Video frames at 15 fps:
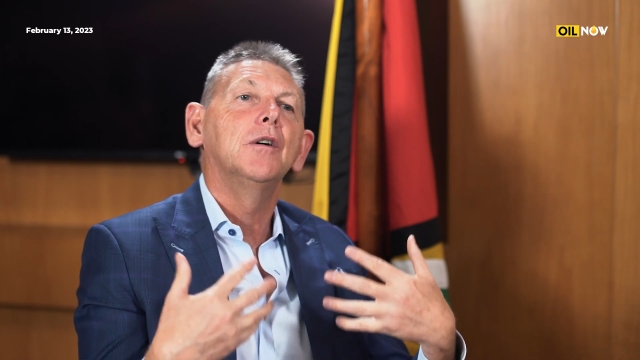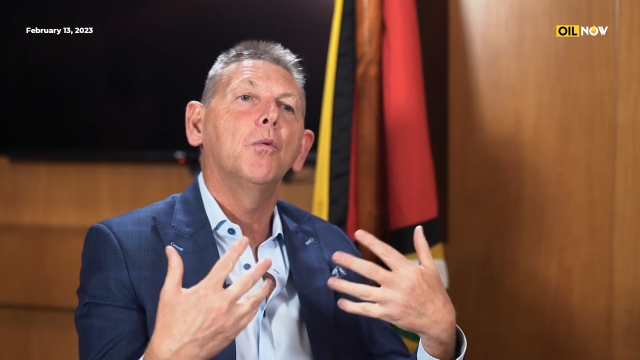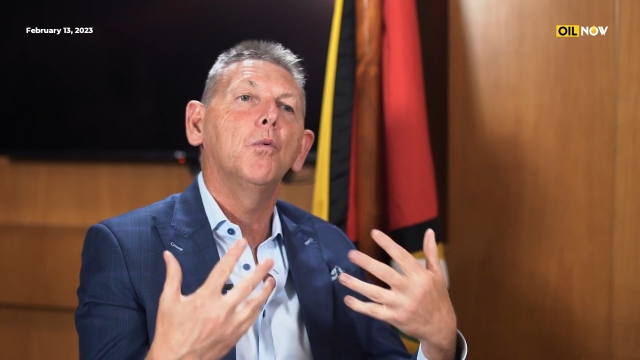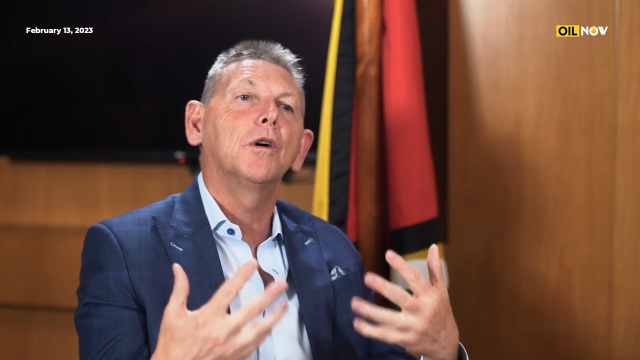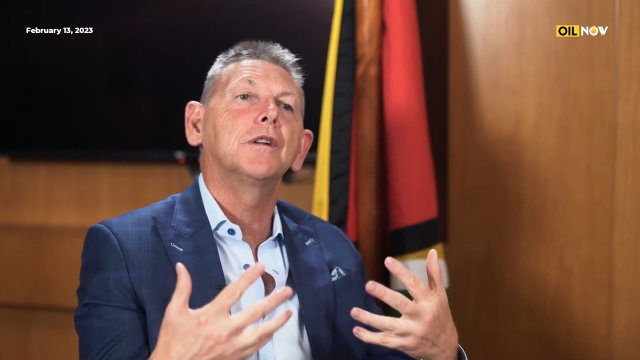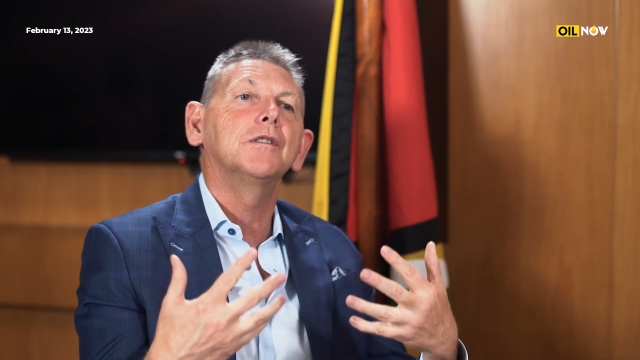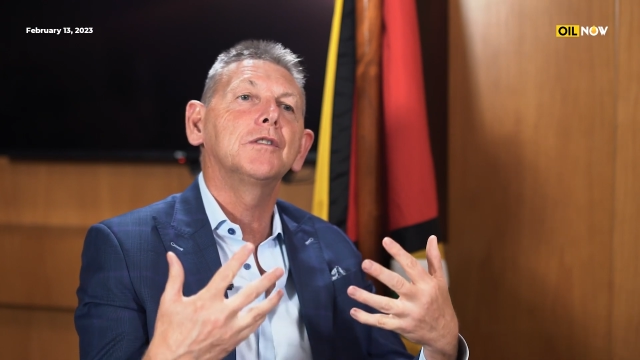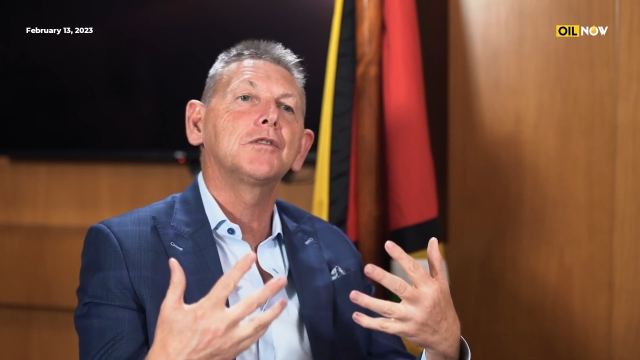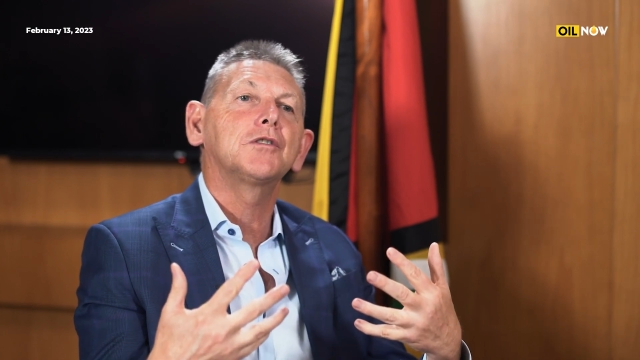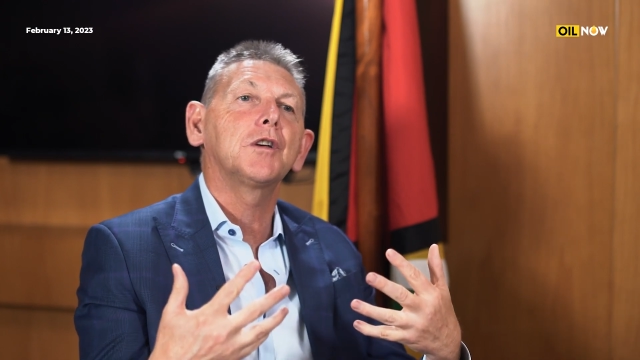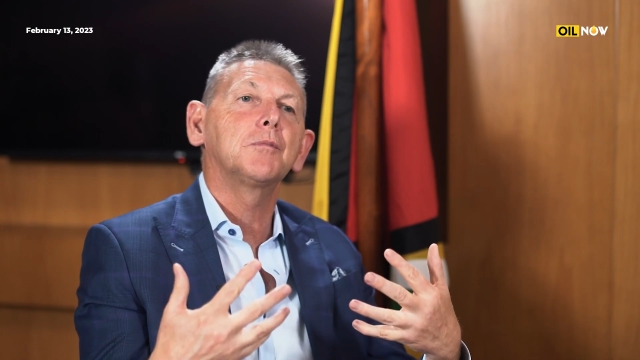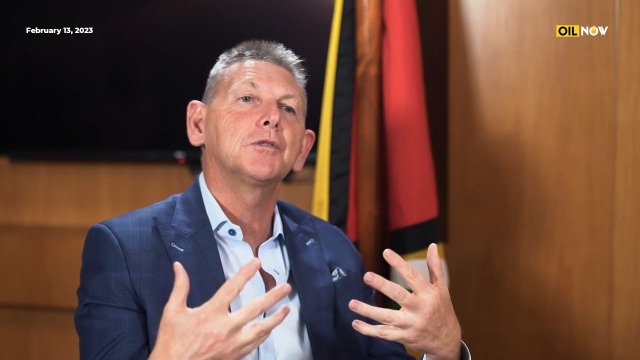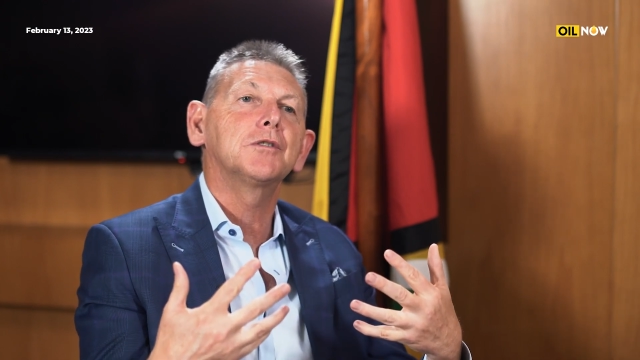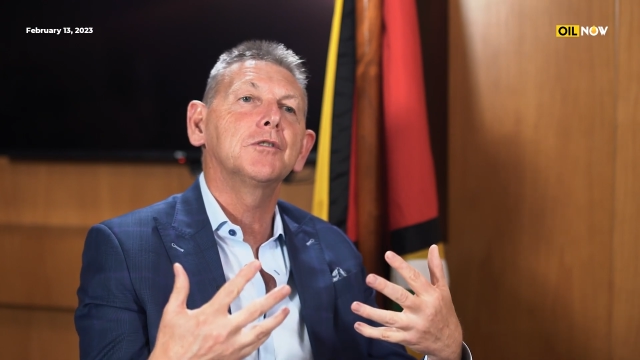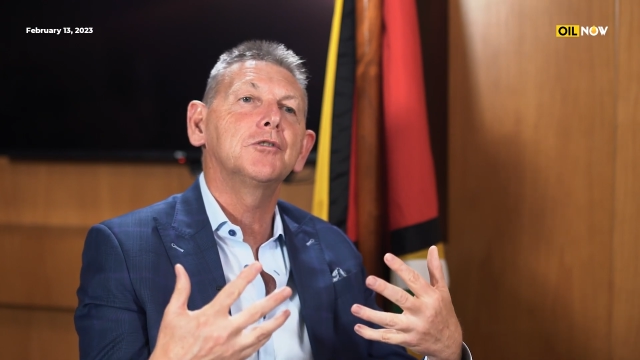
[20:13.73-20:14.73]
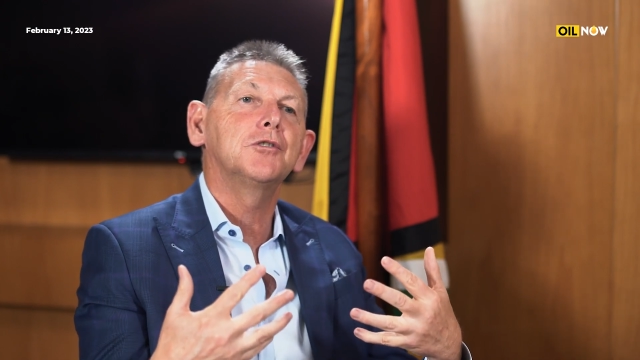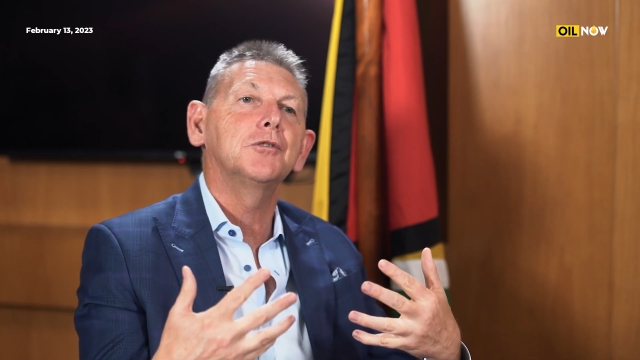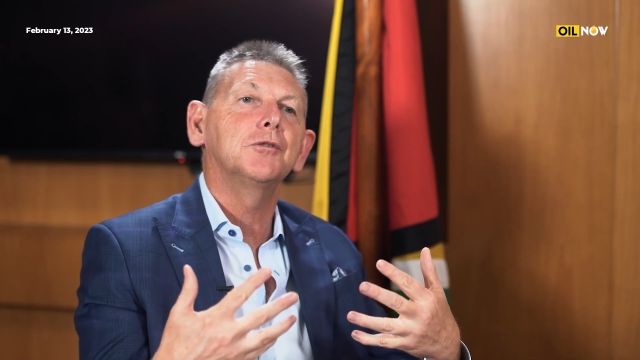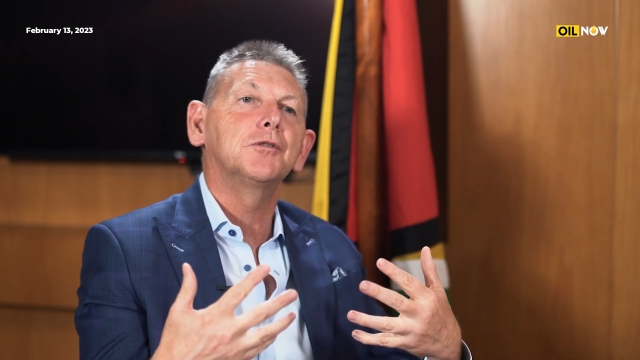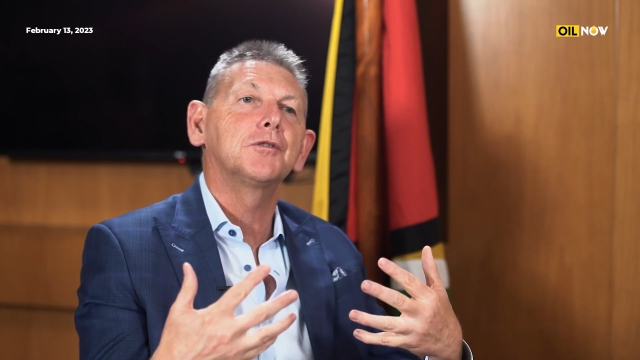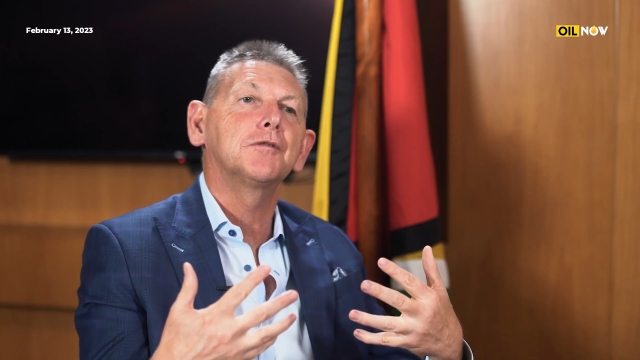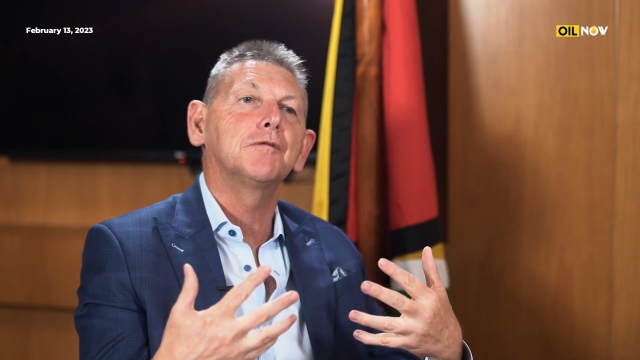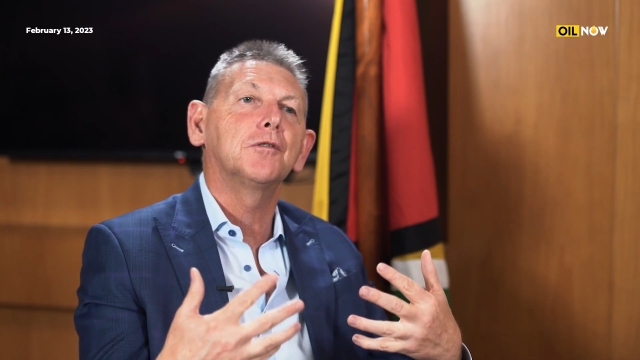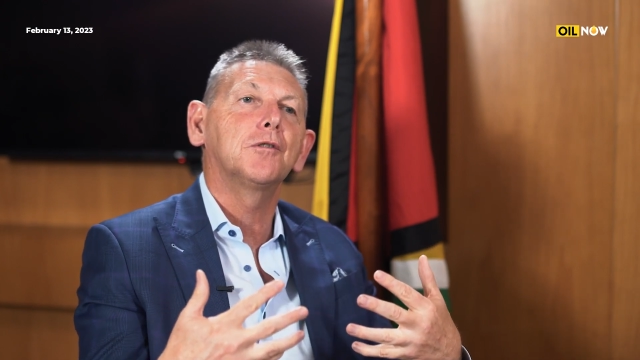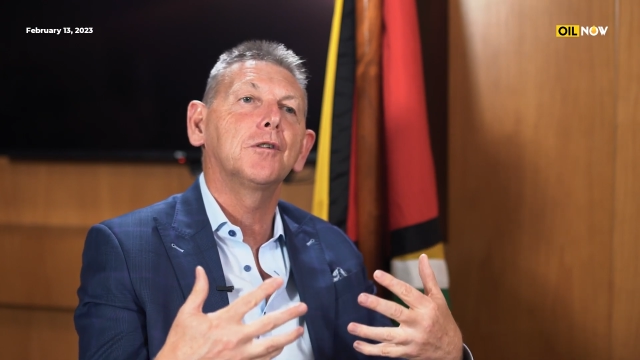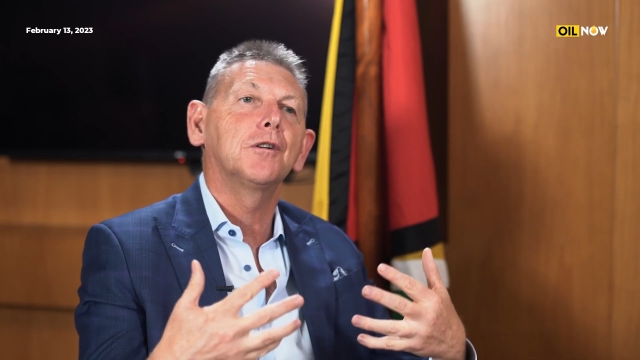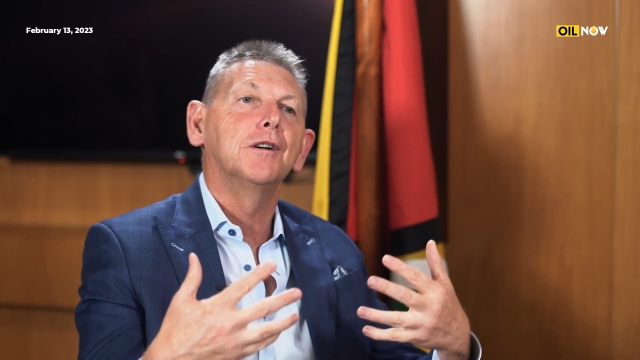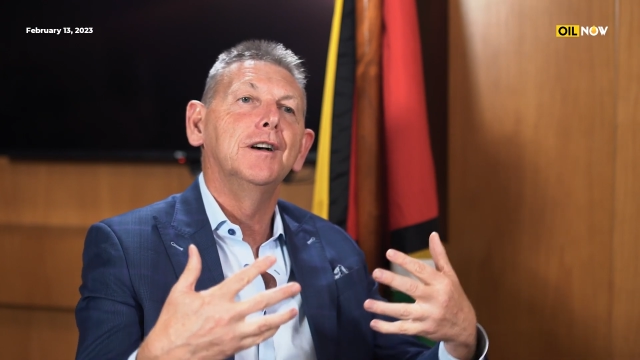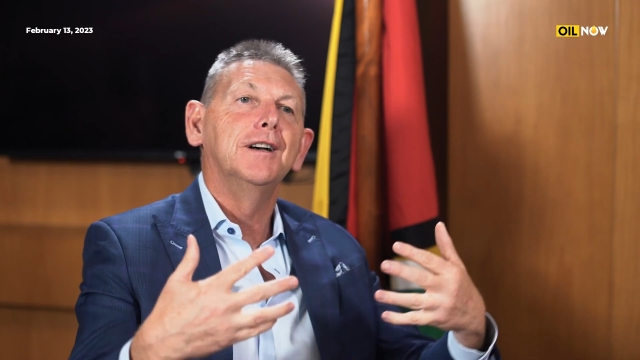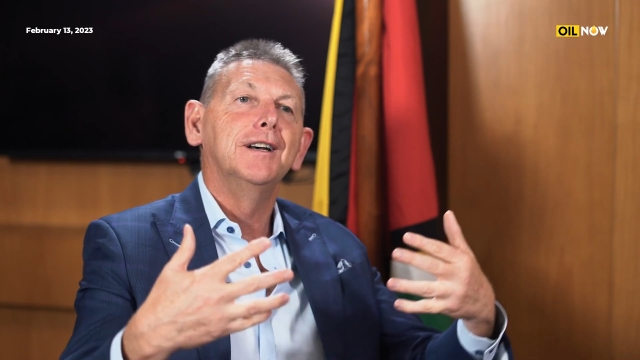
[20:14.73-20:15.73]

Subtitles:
what are the substitutes for